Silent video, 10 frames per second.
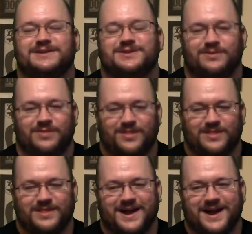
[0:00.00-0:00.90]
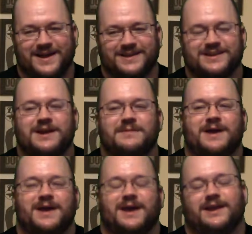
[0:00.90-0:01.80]
Gun in
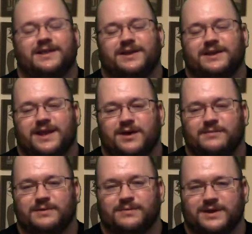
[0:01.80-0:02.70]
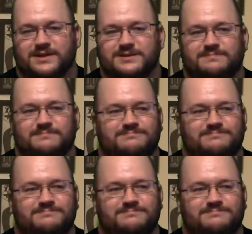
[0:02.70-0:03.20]
my head, I think Naomi wins,